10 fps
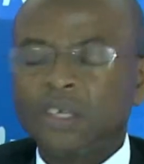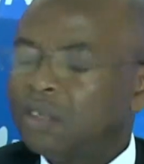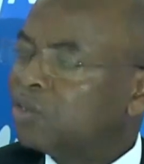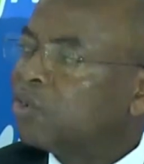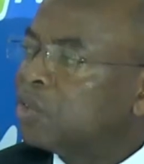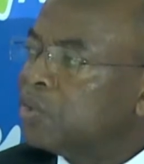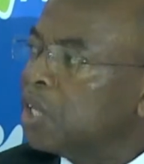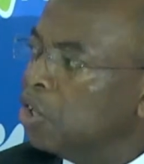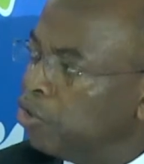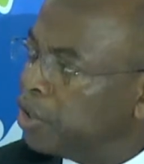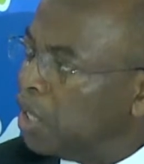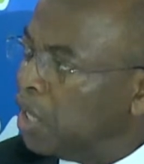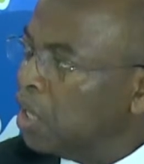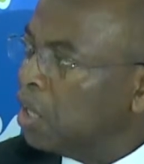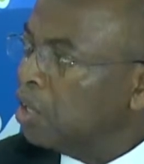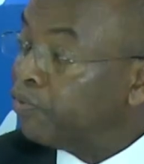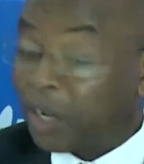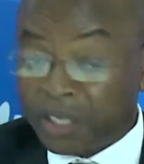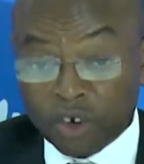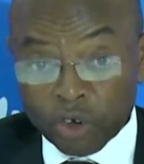That's what we say in Rotary. For
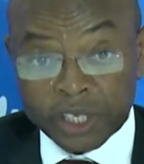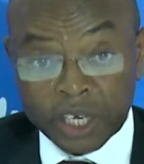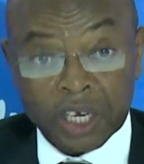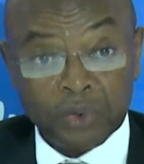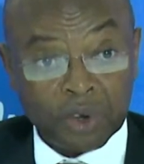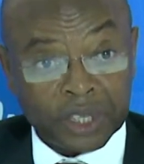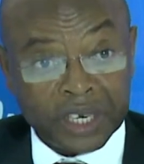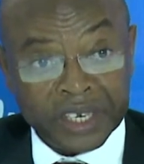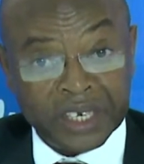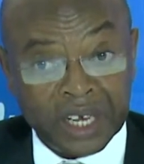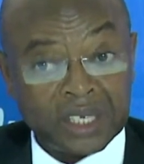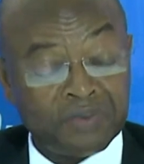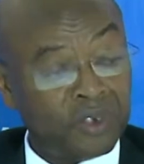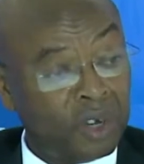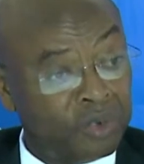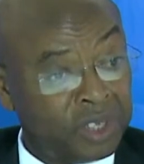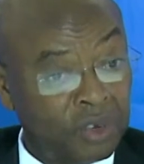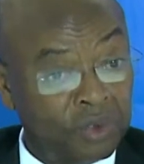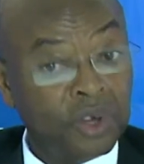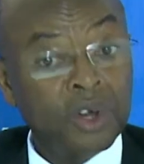us in Rotary, and we are Rotary leaders, Fiona will tell
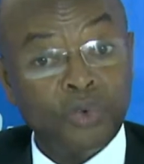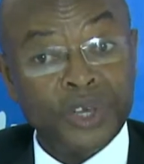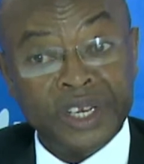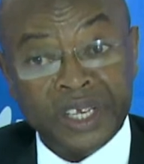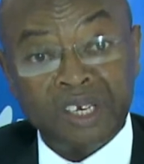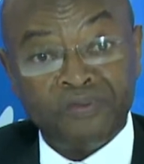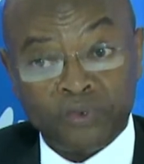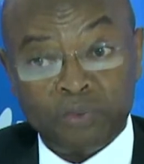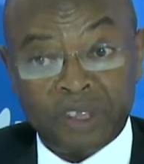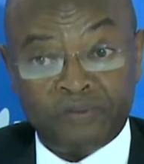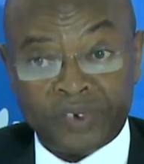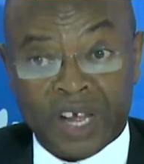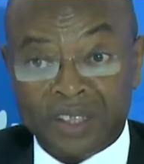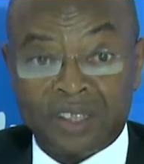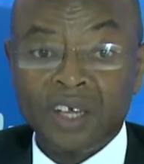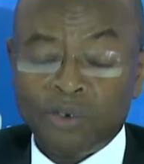you, we lead from the front.